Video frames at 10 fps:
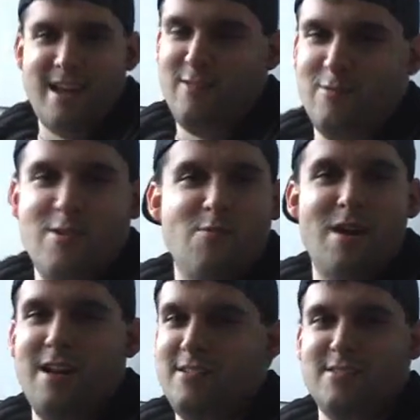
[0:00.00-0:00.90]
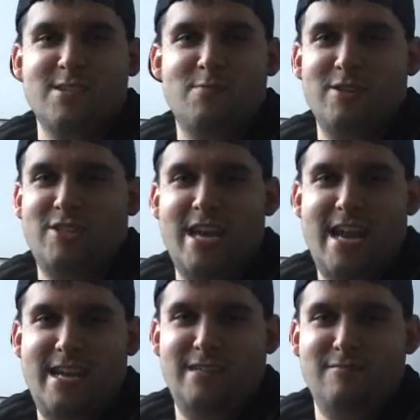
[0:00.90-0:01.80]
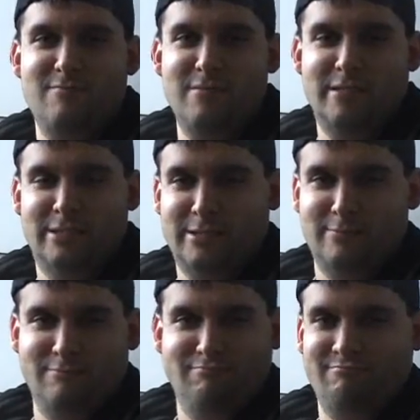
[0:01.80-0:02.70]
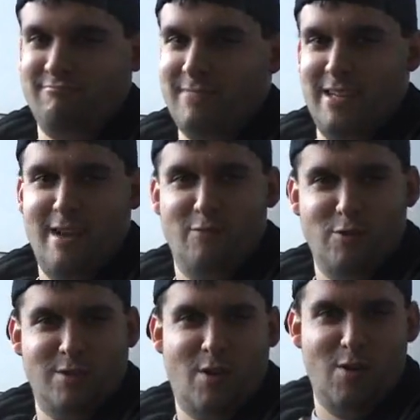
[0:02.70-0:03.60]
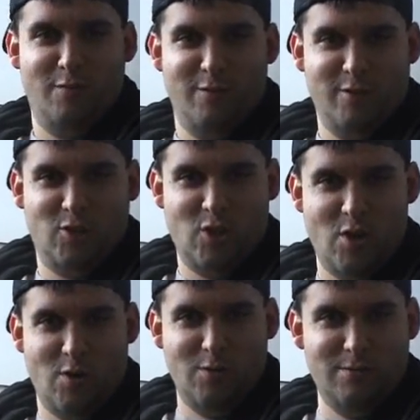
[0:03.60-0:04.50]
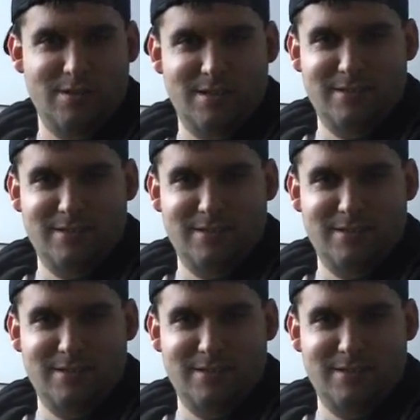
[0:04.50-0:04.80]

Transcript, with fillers: I don't know why there's so much hate. Um, I've worked hard for the show.